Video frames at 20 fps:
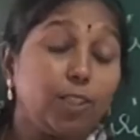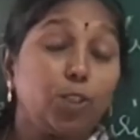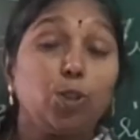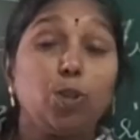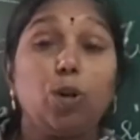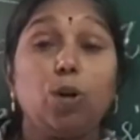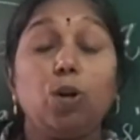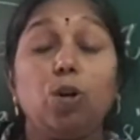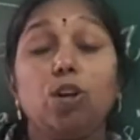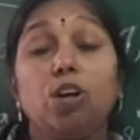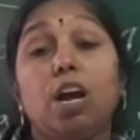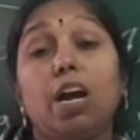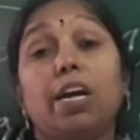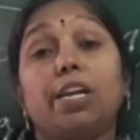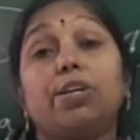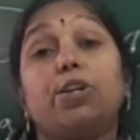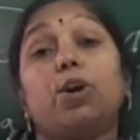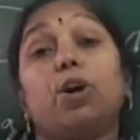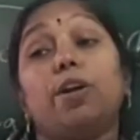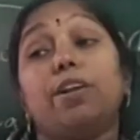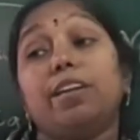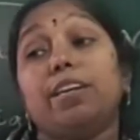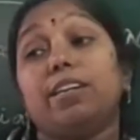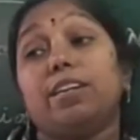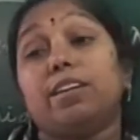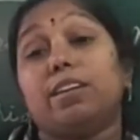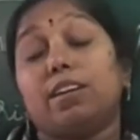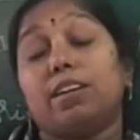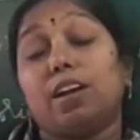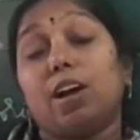So her
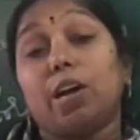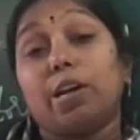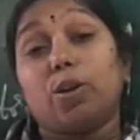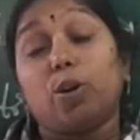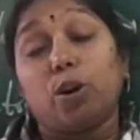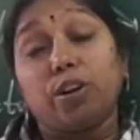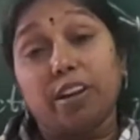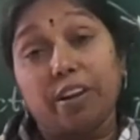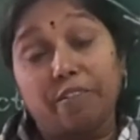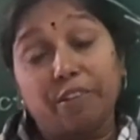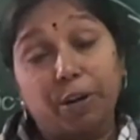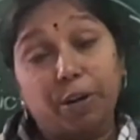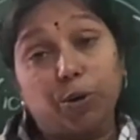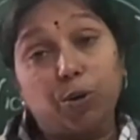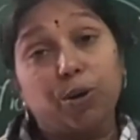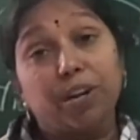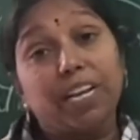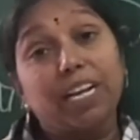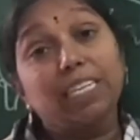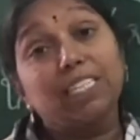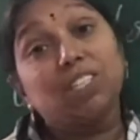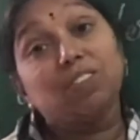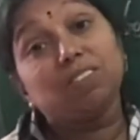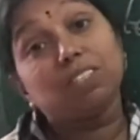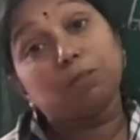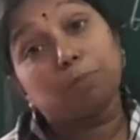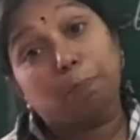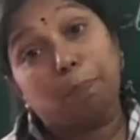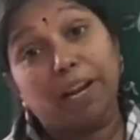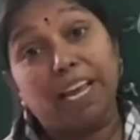daughter Victoria, she
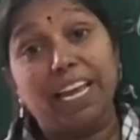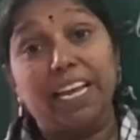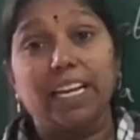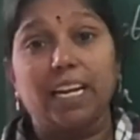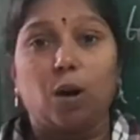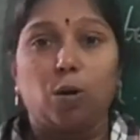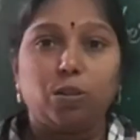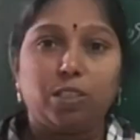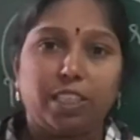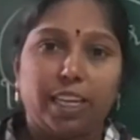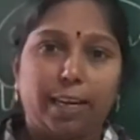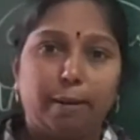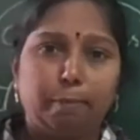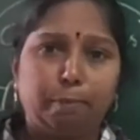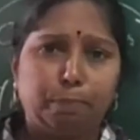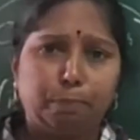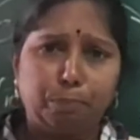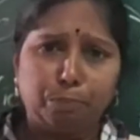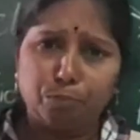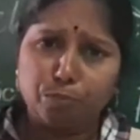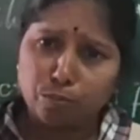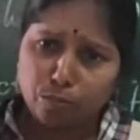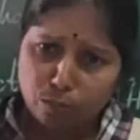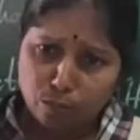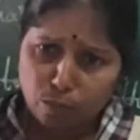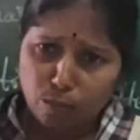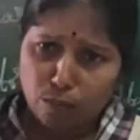was playing outside.